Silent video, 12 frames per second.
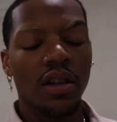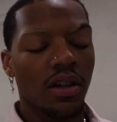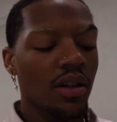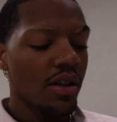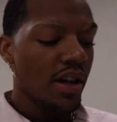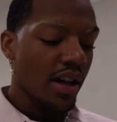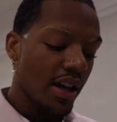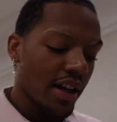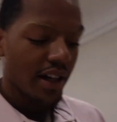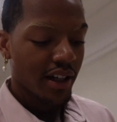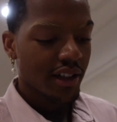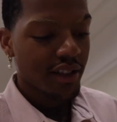Okay
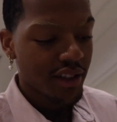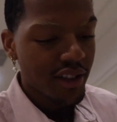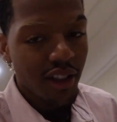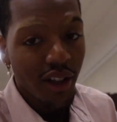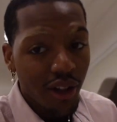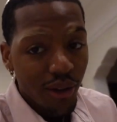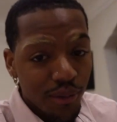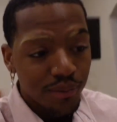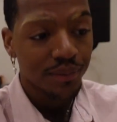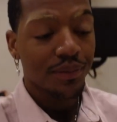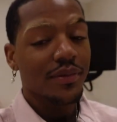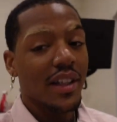guys, so
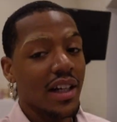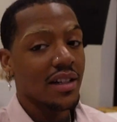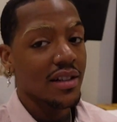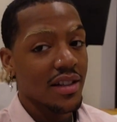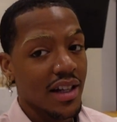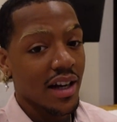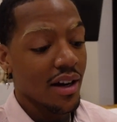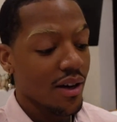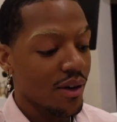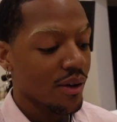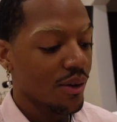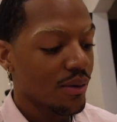I just got
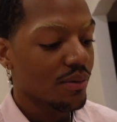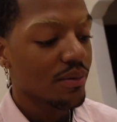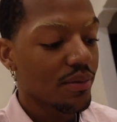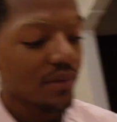home.